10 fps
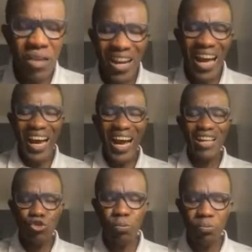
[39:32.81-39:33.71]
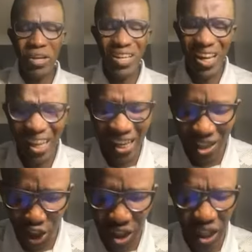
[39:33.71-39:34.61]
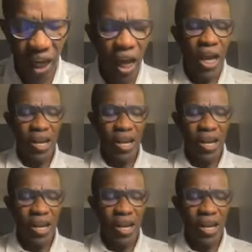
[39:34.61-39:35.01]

to bring the lekashita.